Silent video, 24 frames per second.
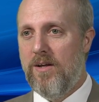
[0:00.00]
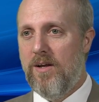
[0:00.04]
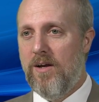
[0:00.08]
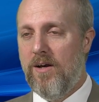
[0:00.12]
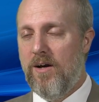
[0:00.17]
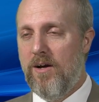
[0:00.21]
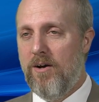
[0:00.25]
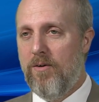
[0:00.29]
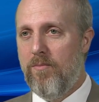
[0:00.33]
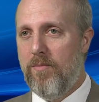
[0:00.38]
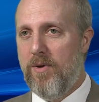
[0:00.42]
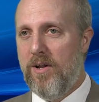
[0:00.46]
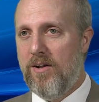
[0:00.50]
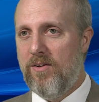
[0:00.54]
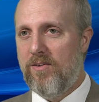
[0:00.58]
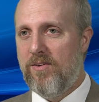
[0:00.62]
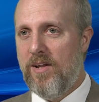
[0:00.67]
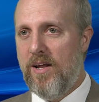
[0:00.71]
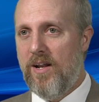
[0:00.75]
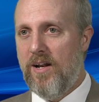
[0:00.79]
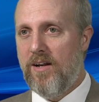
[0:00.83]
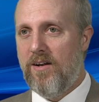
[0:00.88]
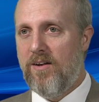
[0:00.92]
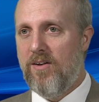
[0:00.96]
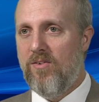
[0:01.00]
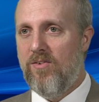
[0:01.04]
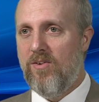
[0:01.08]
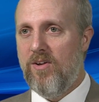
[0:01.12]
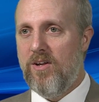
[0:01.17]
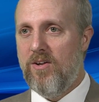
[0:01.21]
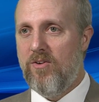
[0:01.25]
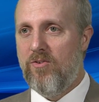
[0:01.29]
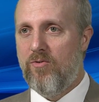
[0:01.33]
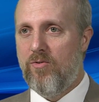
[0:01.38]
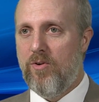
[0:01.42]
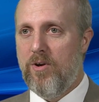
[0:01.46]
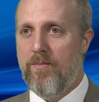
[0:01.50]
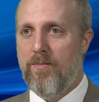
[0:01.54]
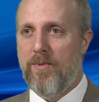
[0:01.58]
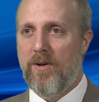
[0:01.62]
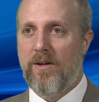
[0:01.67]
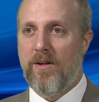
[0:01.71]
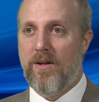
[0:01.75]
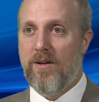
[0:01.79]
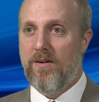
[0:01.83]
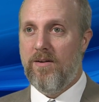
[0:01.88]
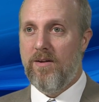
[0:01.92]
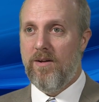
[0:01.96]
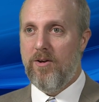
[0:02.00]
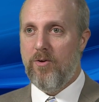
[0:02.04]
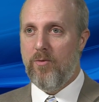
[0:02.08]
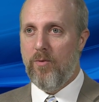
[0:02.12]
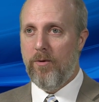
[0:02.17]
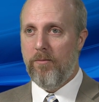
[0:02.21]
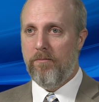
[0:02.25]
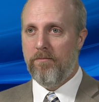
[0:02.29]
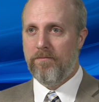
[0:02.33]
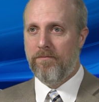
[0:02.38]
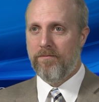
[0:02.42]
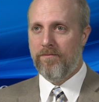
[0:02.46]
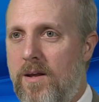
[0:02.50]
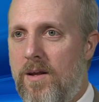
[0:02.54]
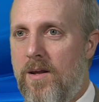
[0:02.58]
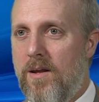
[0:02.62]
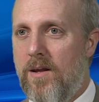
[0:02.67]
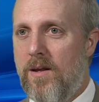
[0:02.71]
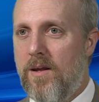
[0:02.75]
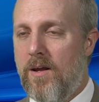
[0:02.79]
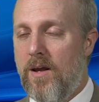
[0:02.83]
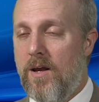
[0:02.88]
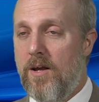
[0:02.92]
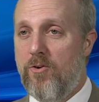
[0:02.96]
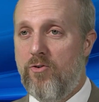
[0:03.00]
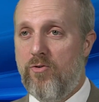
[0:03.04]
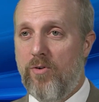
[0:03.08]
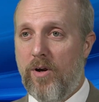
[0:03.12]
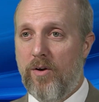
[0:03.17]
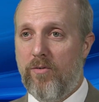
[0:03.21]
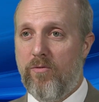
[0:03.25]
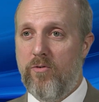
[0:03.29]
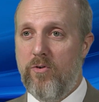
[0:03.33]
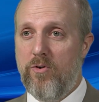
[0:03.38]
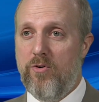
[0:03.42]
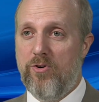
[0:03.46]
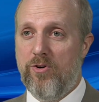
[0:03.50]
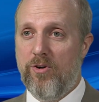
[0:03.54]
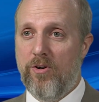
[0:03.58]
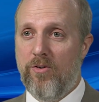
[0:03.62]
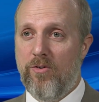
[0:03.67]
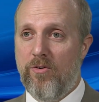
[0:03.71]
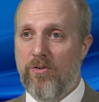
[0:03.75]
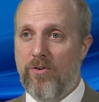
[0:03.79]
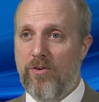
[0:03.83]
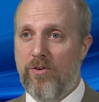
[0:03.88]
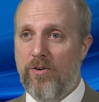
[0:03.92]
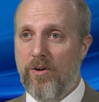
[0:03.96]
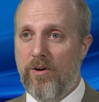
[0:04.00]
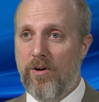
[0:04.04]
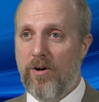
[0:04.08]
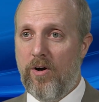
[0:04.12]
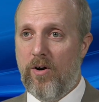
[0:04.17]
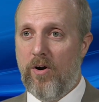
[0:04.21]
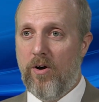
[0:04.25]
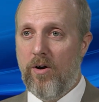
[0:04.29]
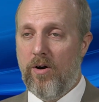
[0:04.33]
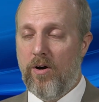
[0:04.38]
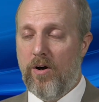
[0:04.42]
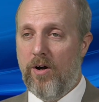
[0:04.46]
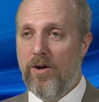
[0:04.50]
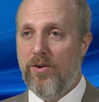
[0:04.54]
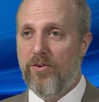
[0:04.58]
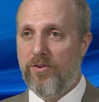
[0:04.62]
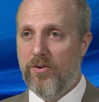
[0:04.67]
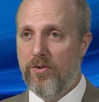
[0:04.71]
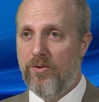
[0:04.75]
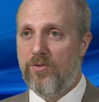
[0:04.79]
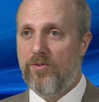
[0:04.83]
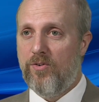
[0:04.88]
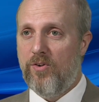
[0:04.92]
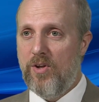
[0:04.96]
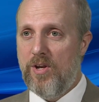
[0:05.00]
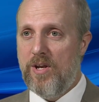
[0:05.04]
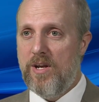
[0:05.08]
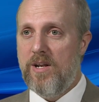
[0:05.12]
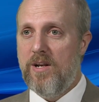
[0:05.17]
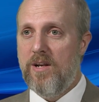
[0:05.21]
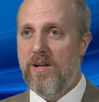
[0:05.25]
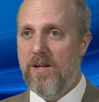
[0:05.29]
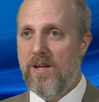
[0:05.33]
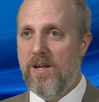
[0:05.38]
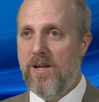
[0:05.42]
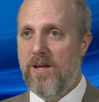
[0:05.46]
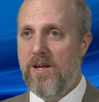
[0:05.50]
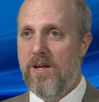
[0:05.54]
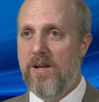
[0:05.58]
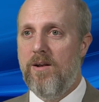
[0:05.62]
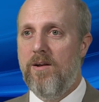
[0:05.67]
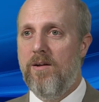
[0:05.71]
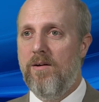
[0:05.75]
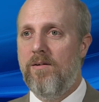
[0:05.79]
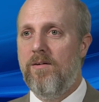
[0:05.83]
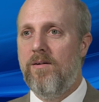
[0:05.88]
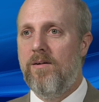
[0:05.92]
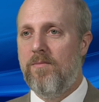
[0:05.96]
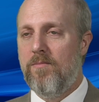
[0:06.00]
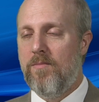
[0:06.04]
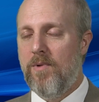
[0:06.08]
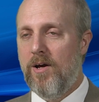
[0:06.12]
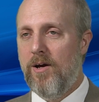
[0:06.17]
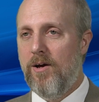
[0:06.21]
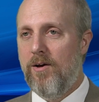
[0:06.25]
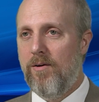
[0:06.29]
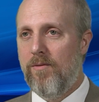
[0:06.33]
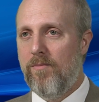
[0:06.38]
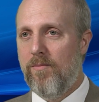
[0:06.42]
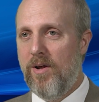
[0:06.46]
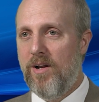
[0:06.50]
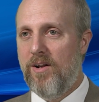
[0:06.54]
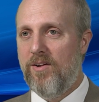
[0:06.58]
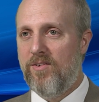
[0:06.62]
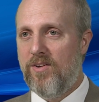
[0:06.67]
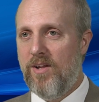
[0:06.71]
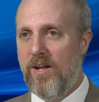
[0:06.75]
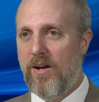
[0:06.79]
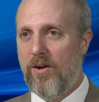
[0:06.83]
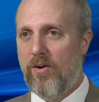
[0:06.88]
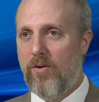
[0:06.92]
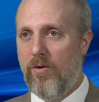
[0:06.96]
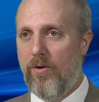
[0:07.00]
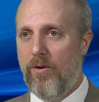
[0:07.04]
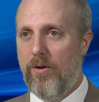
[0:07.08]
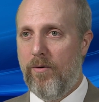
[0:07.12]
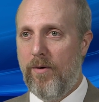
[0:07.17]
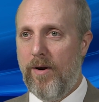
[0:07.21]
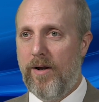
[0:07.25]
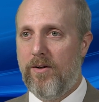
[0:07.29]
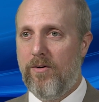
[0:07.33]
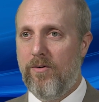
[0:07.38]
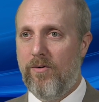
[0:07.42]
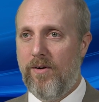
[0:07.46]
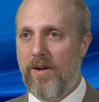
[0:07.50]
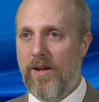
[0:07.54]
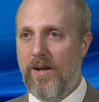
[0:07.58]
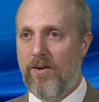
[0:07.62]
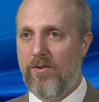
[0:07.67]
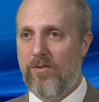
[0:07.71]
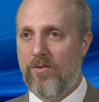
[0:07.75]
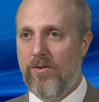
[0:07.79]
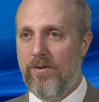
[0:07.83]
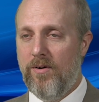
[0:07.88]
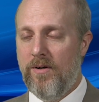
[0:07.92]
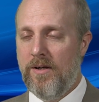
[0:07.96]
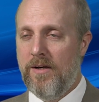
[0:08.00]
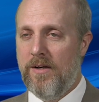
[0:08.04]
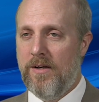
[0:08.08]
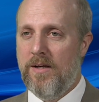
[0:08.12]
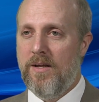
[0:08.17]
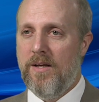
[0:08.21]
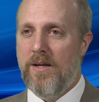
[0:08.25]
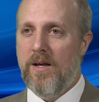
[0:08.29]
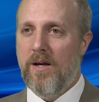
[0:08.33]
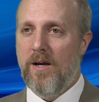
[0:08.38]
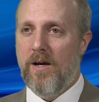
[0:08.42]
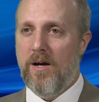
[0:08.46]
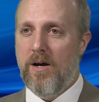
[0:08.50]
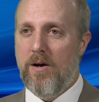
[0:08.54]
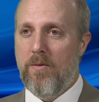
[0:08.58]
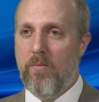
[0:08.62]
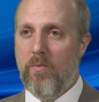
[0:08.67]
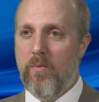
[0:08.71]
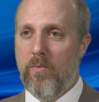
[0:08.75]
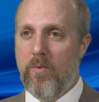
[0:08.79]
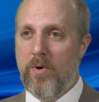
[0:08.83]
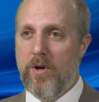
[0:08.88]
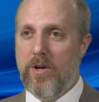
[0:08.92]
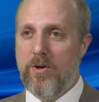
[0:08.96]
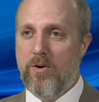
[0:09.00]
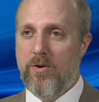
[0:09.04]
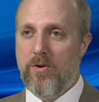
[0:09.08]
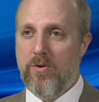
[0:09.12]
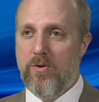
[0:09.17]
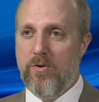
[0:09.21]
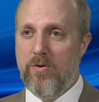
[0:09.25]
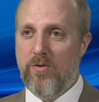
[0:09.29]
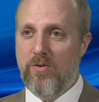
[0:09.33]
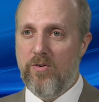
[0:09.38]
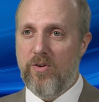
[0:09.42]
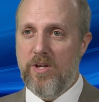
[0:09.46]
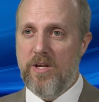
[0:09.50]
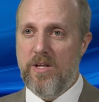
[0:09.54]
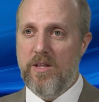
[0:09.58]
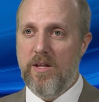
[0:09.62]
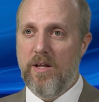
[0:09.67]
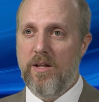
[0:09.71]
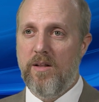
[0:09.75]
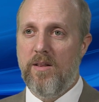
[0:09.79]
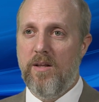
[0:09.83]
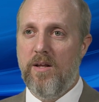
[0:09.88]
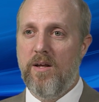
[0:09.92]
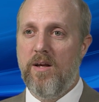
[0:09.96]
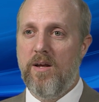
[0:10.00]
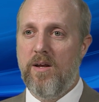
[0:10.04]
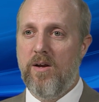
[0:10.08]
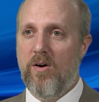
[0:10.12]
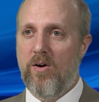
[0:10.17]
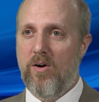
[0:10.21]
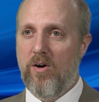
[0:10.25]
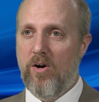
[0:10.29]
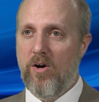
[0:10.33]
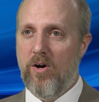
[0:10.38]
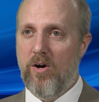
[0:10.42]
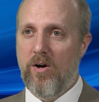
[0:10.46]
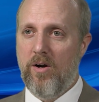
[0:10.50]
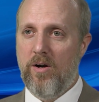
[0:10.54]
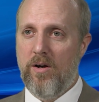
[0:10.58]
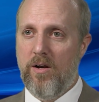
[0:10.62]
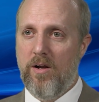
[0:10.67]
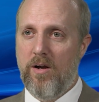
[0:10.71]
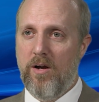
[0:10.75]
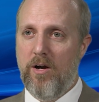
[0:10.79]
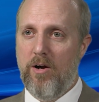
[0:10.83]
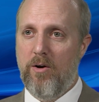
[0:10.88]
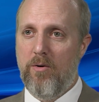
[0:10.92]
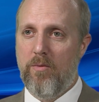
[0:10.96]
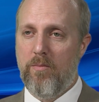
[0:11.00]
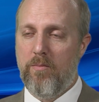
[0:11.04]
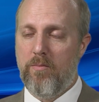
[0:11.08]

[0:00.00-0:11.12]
uh, metastatic disease treatment continuum. NTRK fusions are also seen in uh, metastatic colorectal cancer. Um, we do see that they are uh,